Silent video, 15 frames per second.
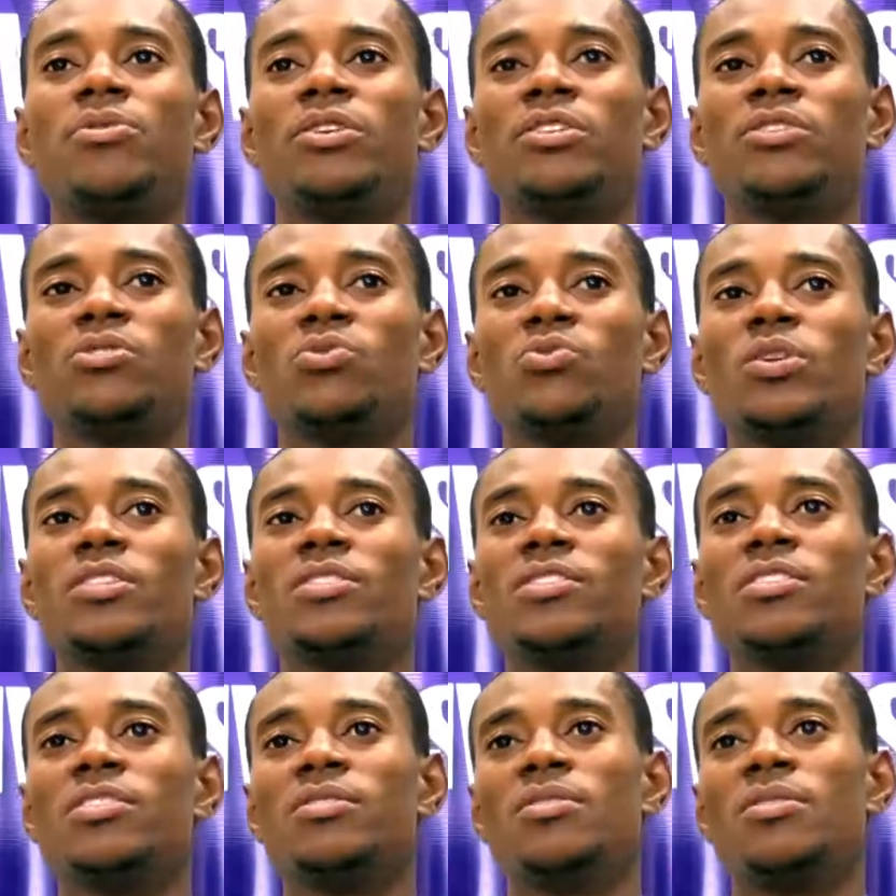rate is
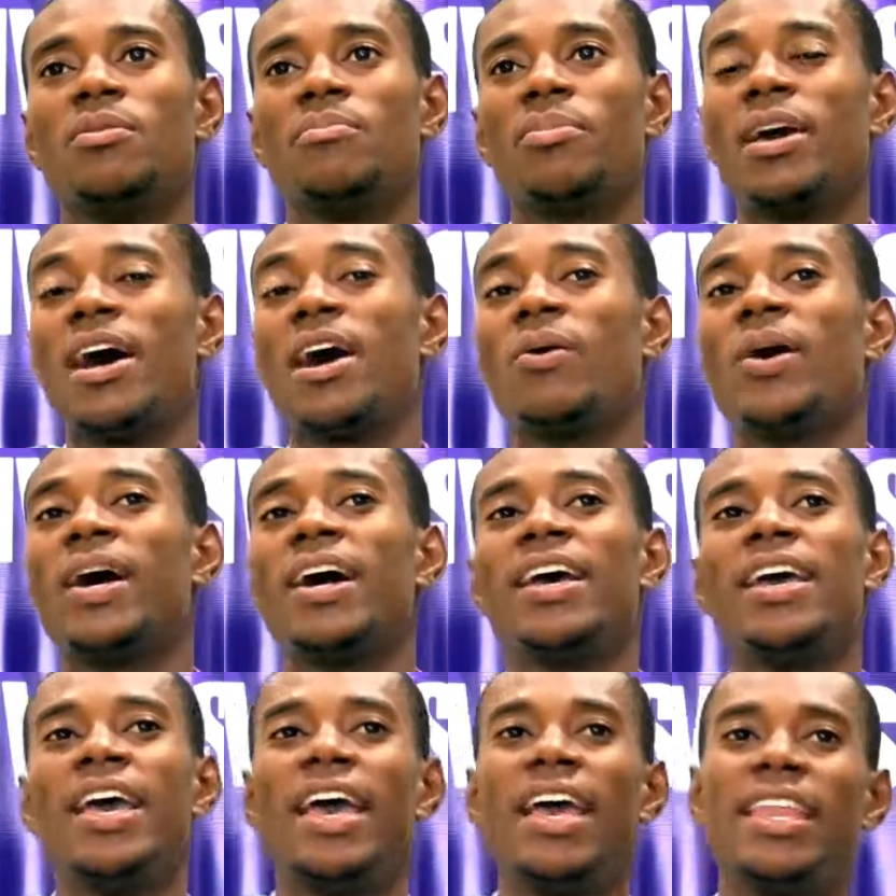20 per hour,
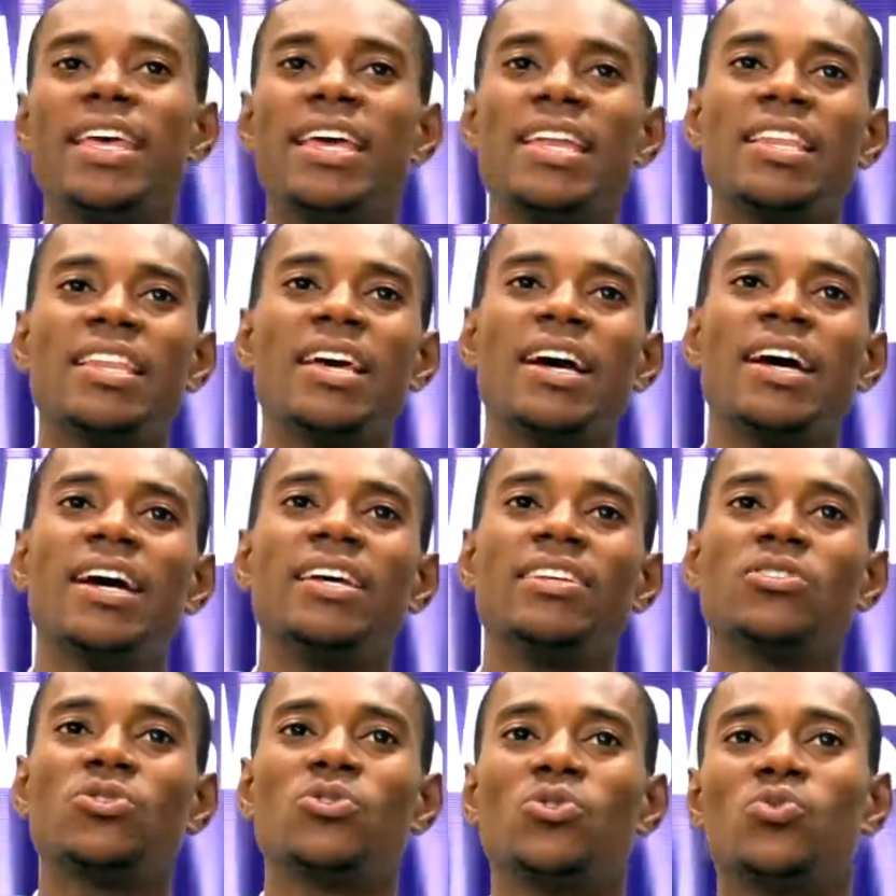and then
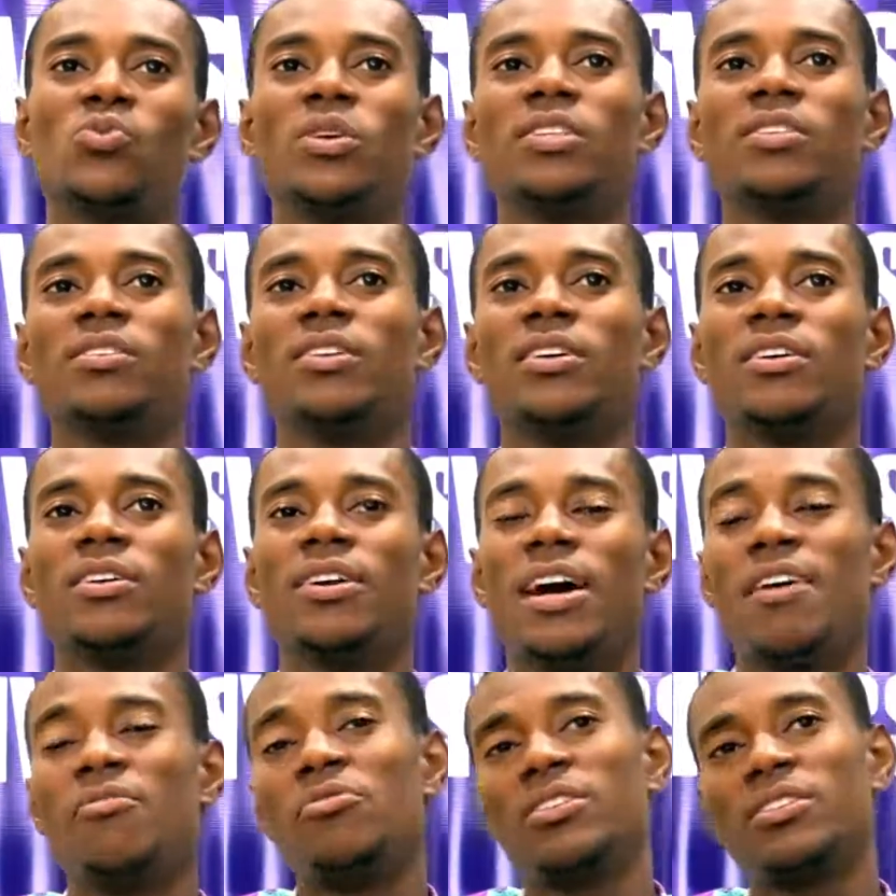it's also 20. The
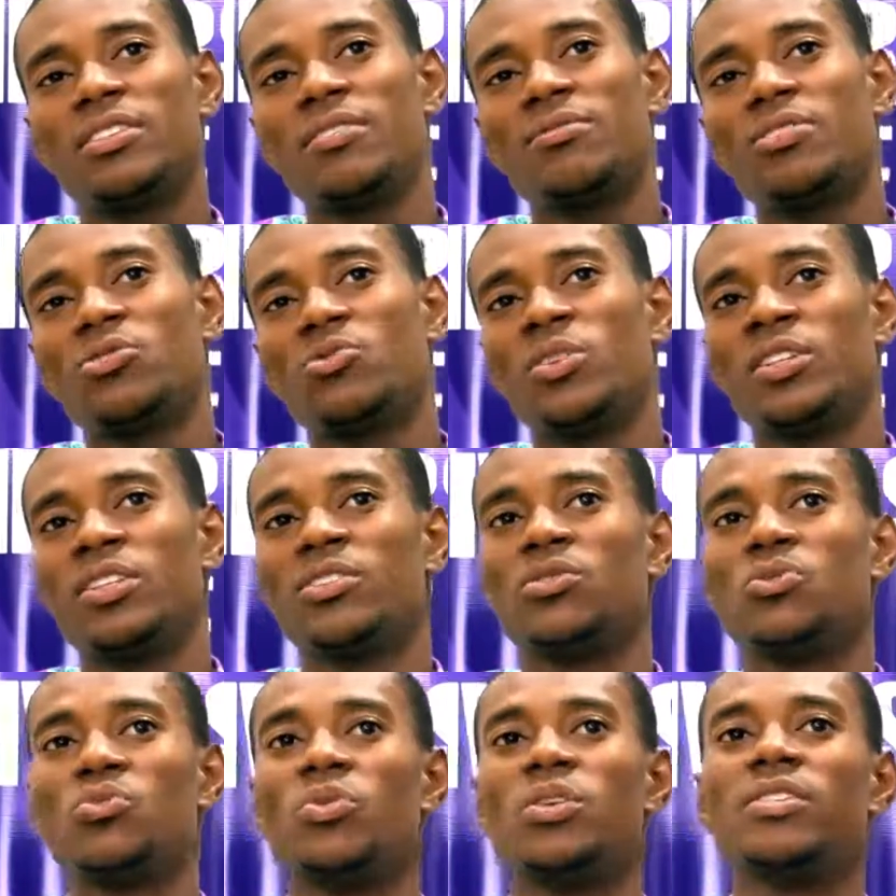average service rate is
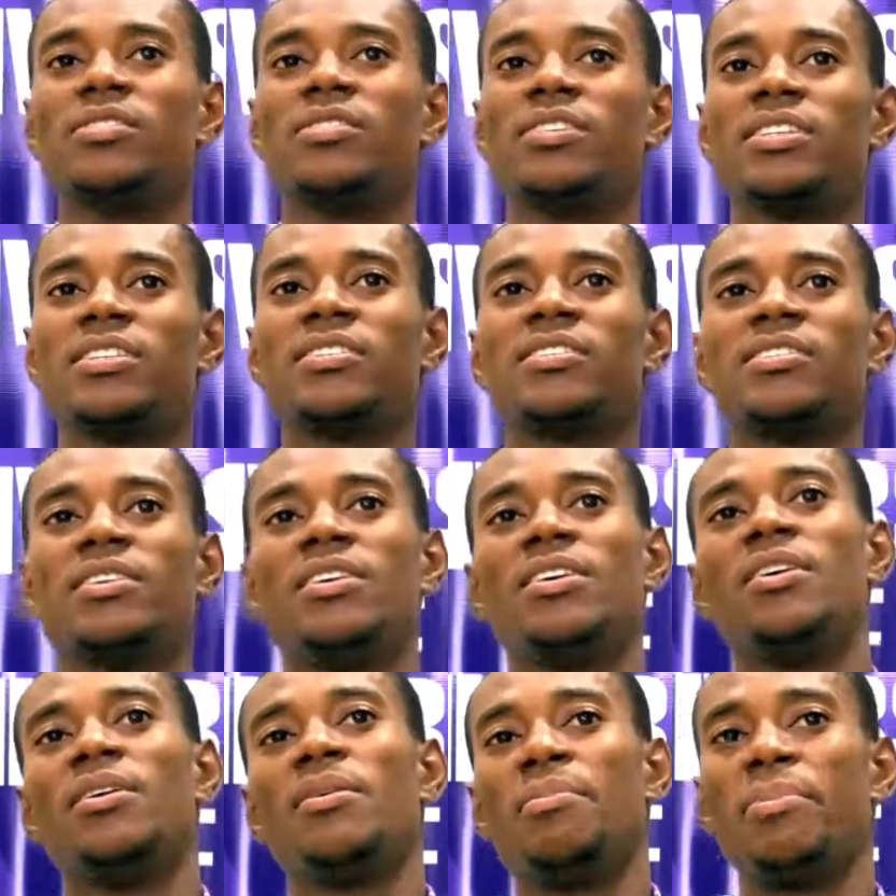26
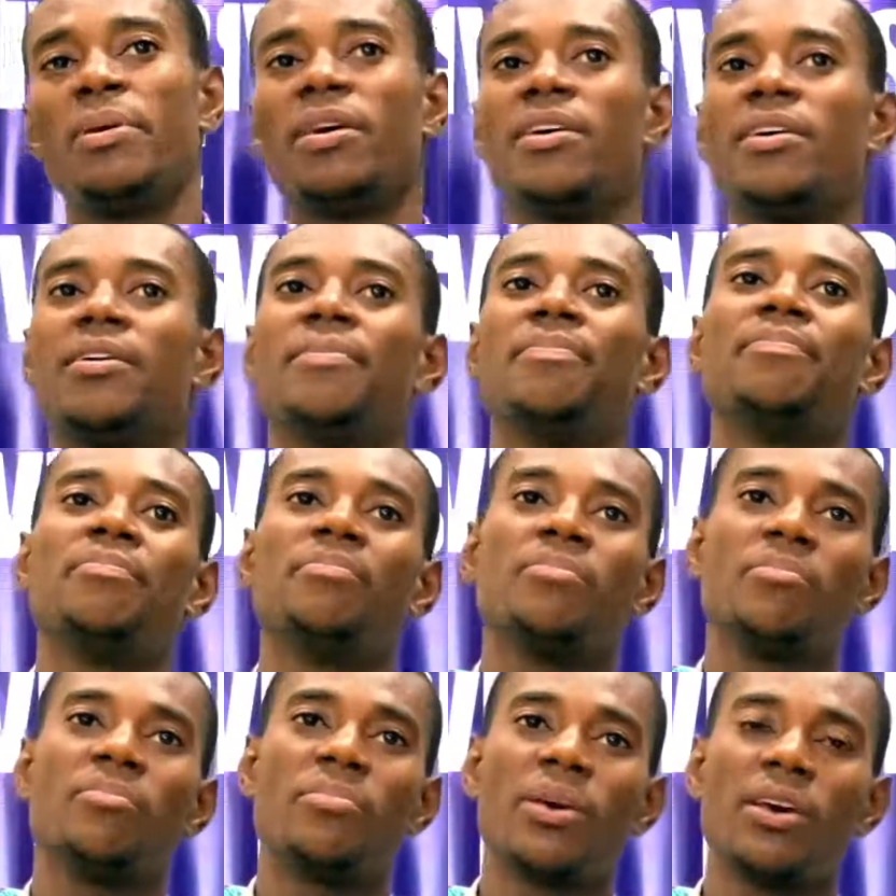per
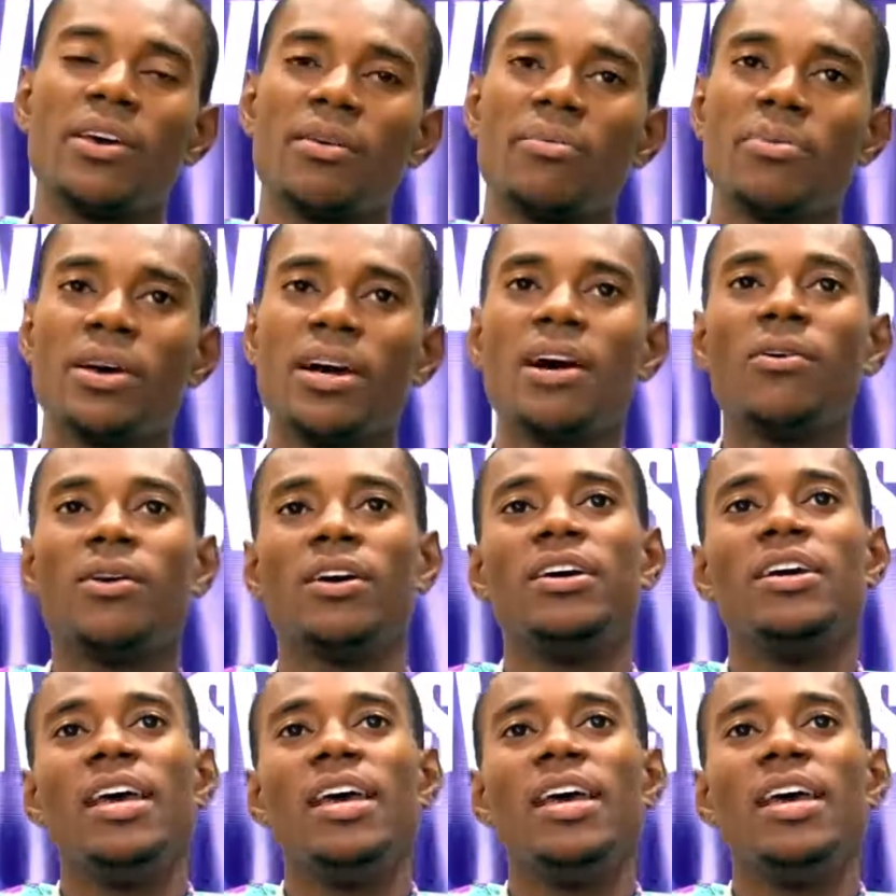hour.